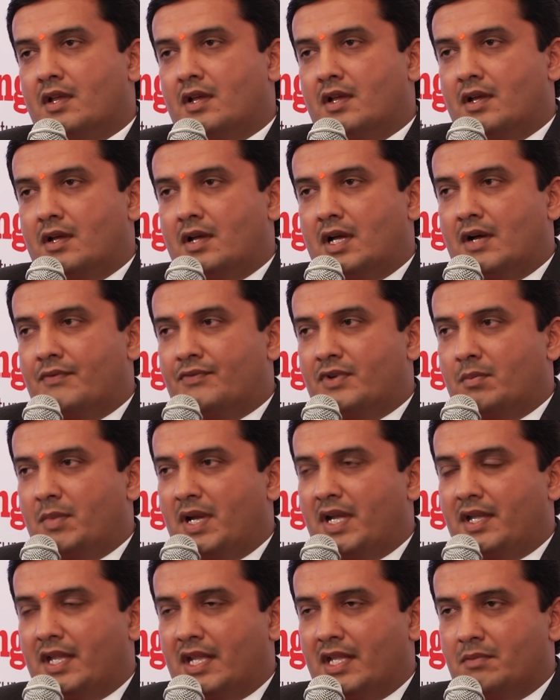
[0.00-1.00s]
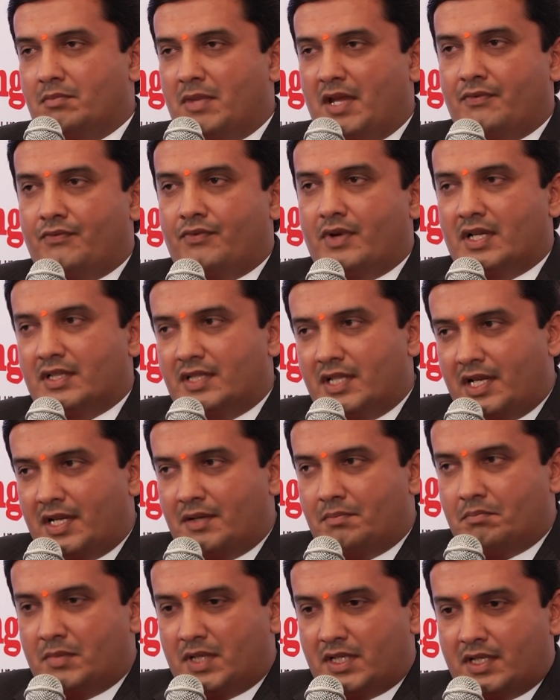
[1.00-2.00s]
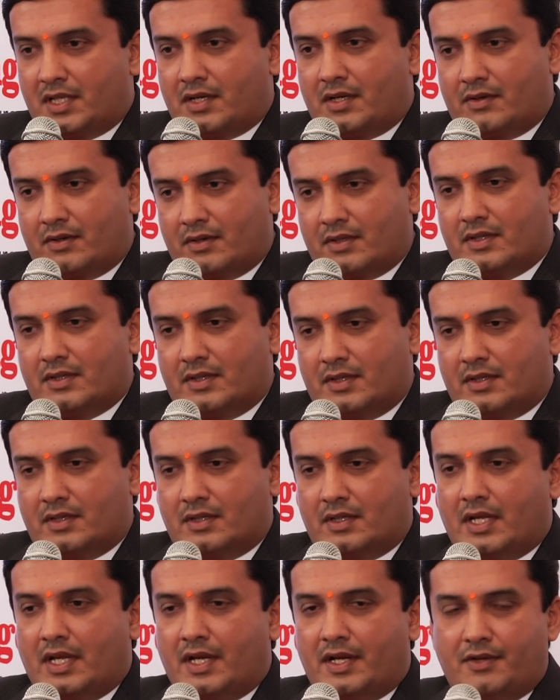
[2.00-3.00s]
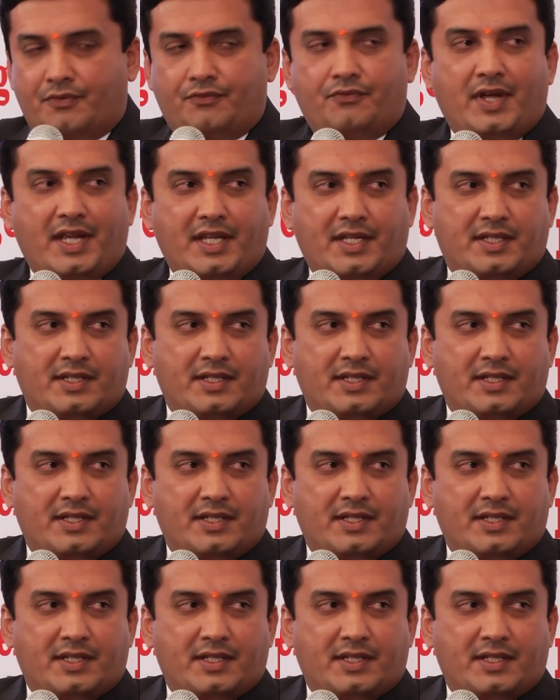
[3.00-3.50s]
After my 10th, my father and mother had a fight